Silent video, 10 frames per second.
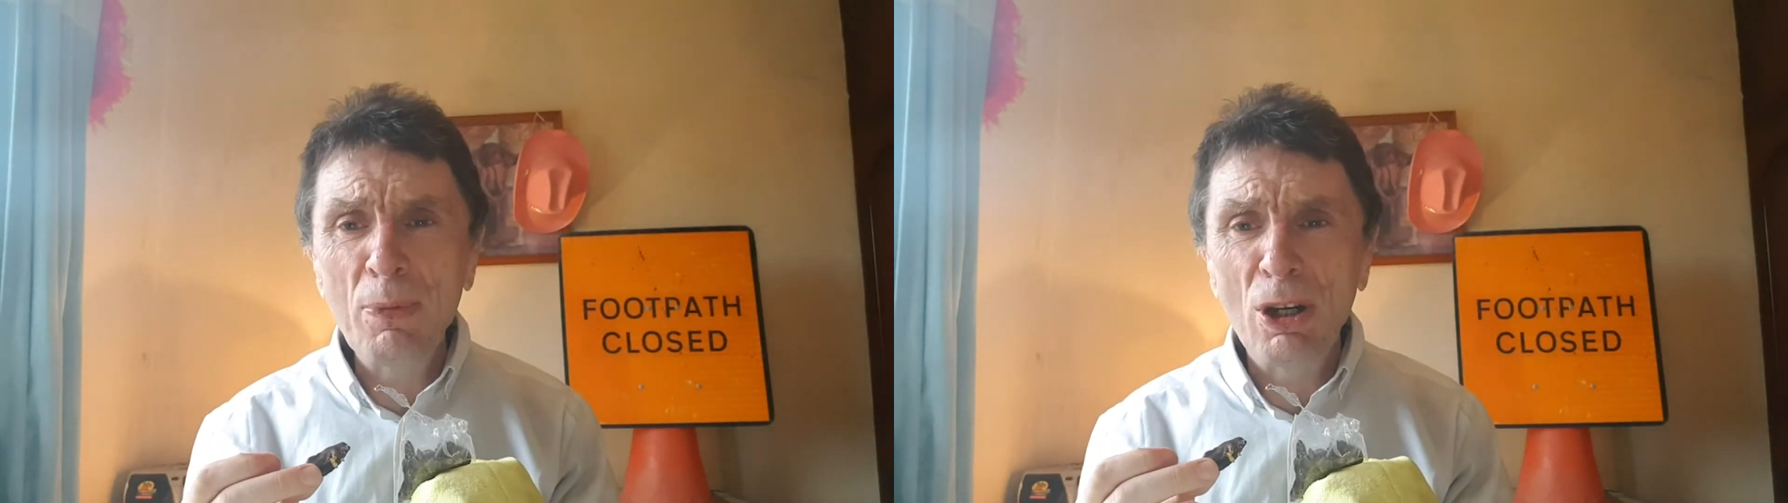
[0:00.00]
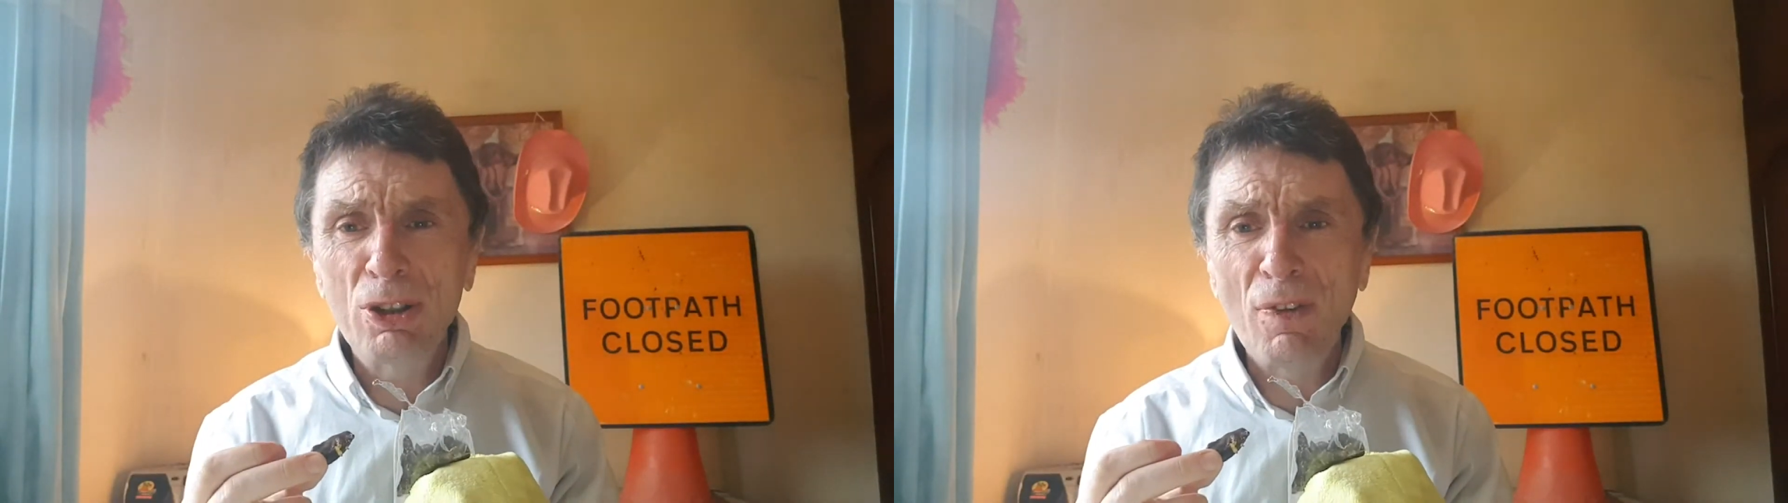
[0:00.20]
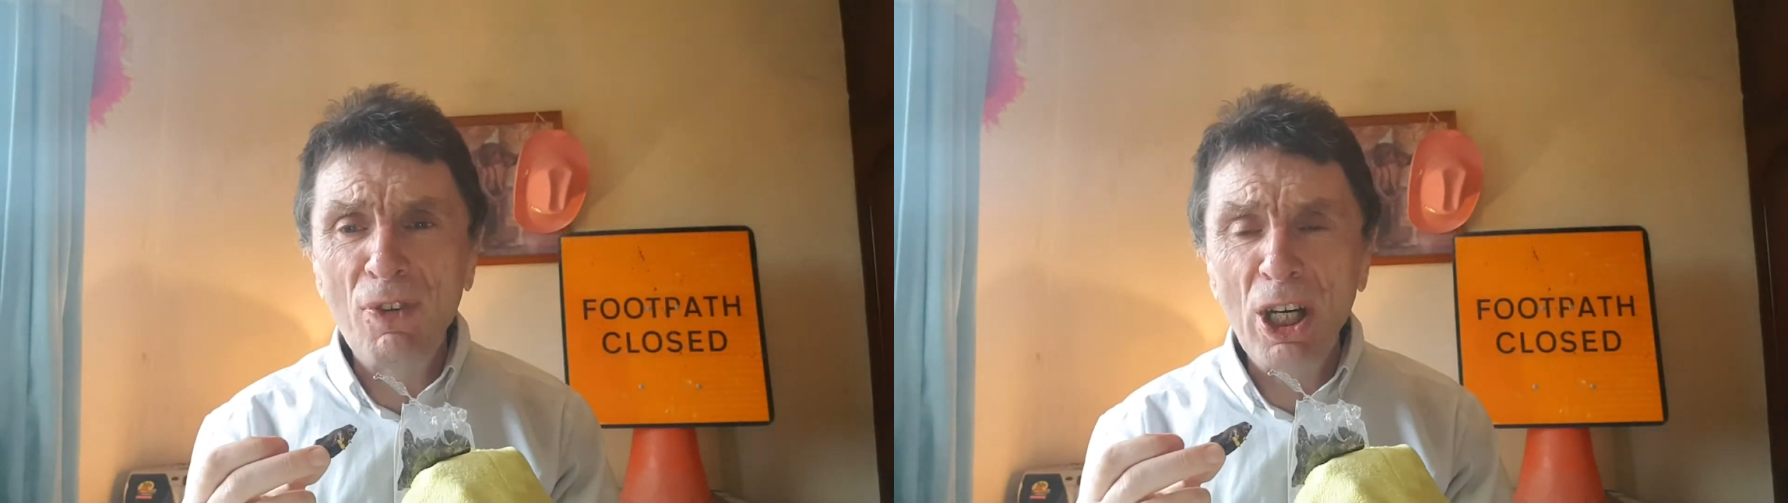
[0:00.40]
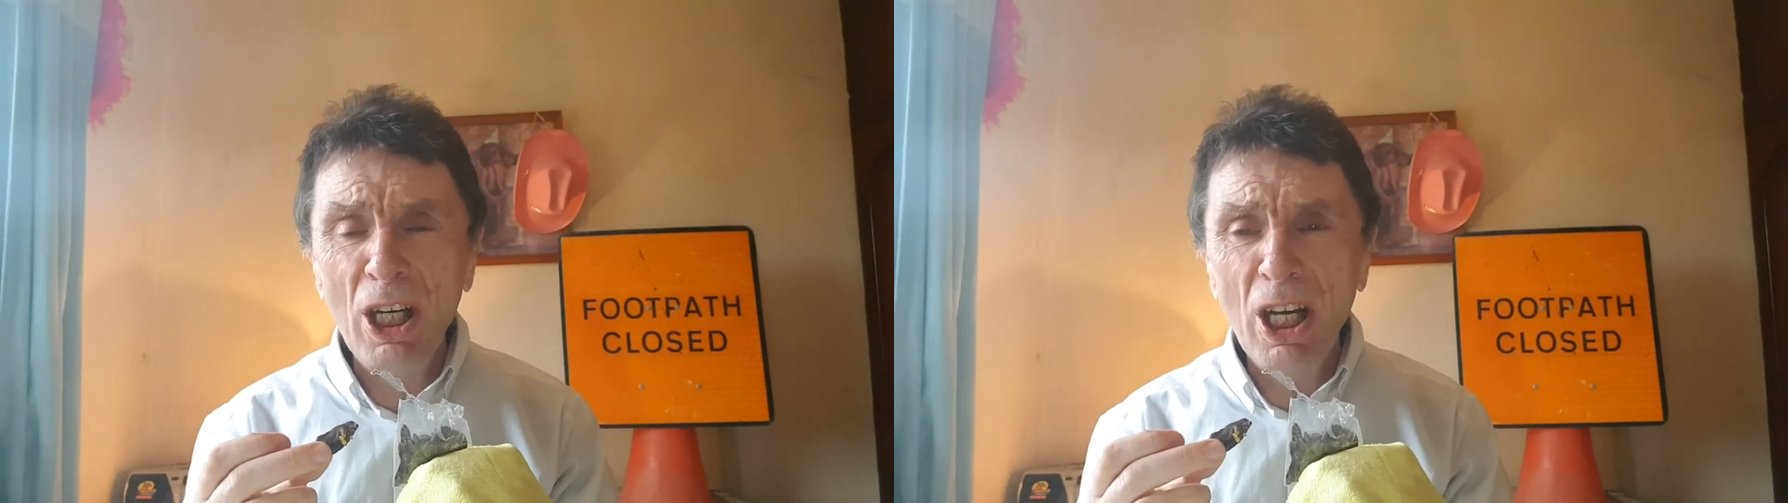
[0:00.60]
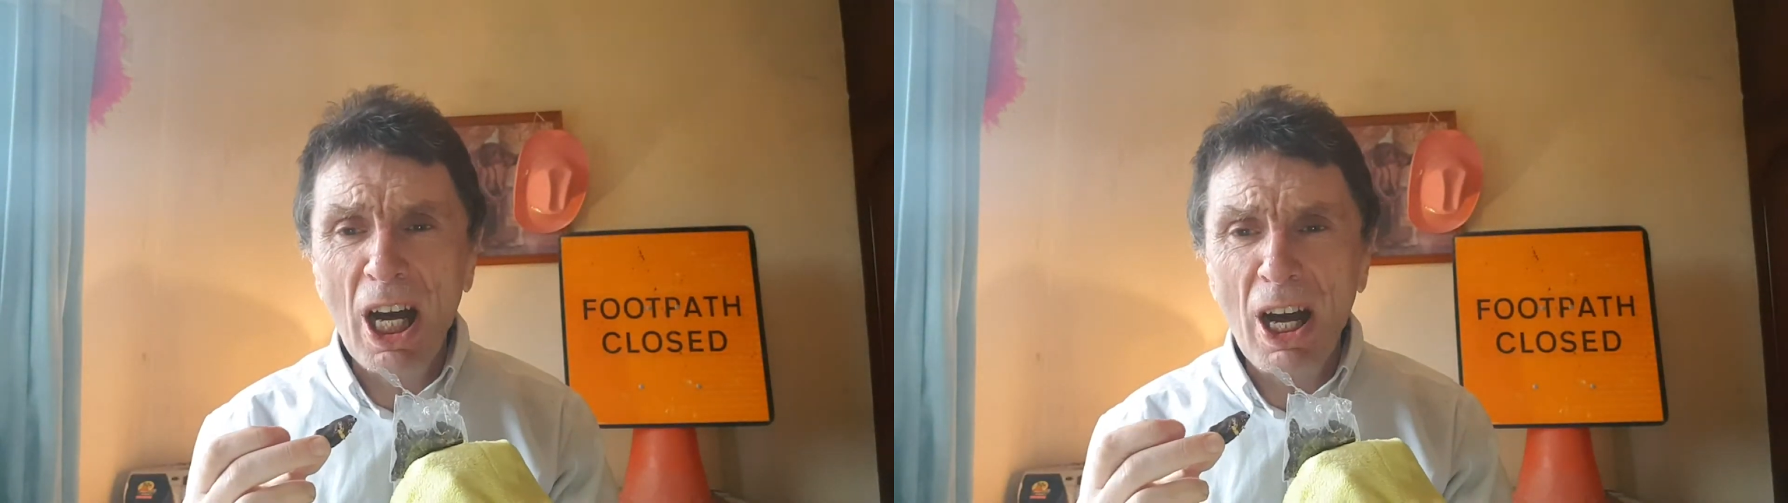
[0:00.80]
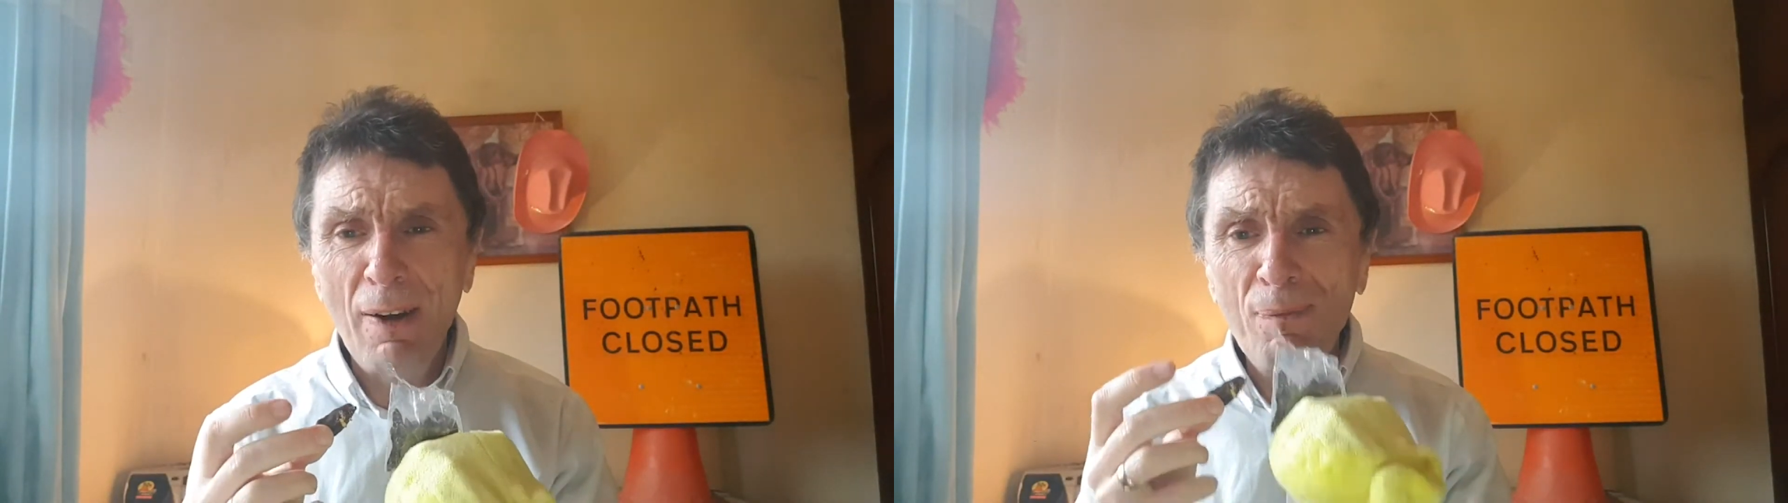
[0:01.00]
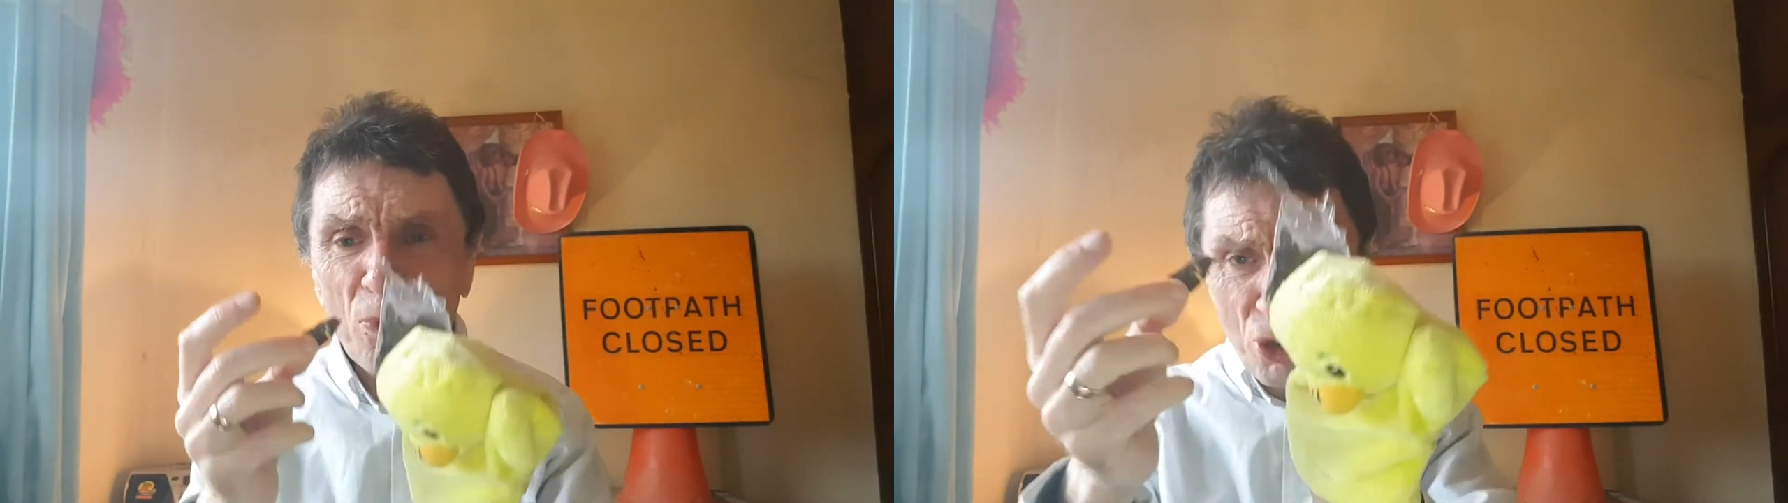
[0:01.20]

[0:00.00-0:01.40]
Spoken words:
now to feel alive.